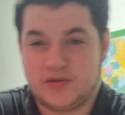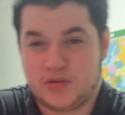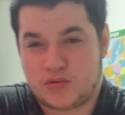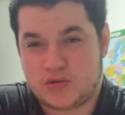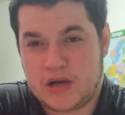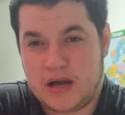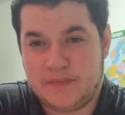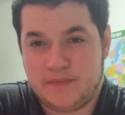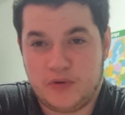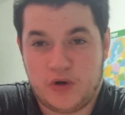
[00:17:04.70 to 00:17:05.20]
hit
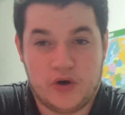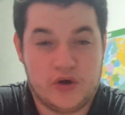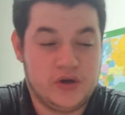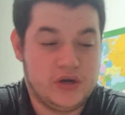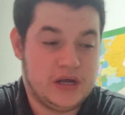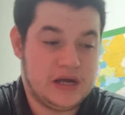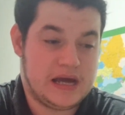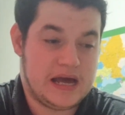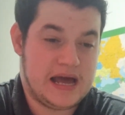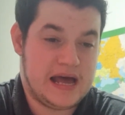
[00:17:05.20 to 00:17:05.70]
the subscribe
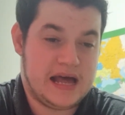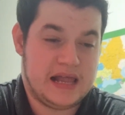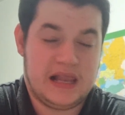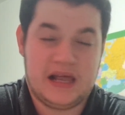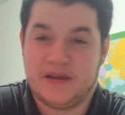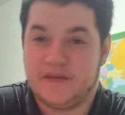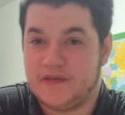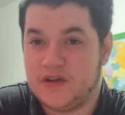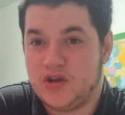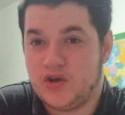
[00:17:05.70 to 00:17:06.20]
button,
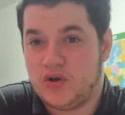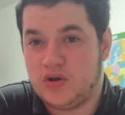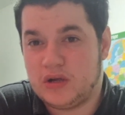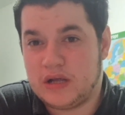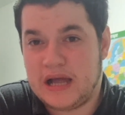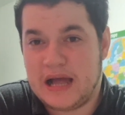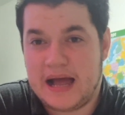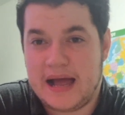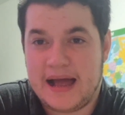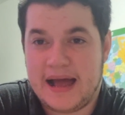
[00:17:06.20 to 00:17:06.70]
like the
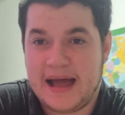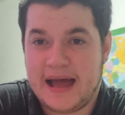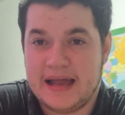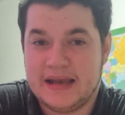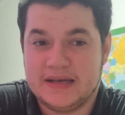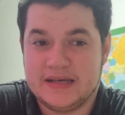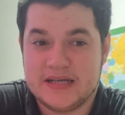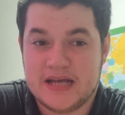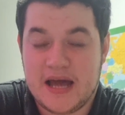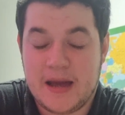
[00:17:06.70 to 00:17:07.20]
video,
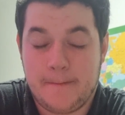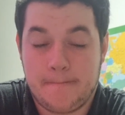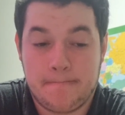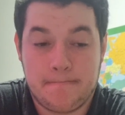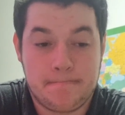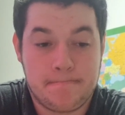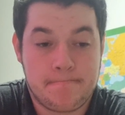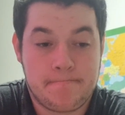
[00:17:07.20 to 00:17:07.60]
and